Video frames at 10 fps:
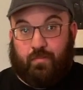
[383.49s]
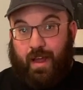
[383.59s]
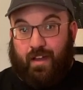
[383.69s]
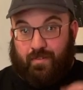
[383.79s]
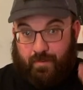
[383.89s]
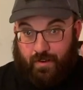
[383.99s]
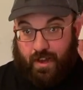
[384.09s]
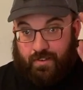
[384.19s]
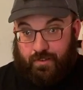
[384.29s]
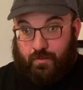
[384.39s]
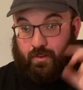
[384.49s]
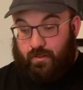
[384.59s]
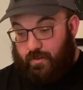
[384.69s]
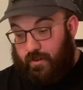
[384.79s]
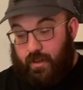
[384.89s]
back from the range,
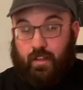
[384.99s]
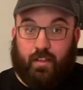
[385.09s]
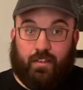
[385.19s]
quote unquote,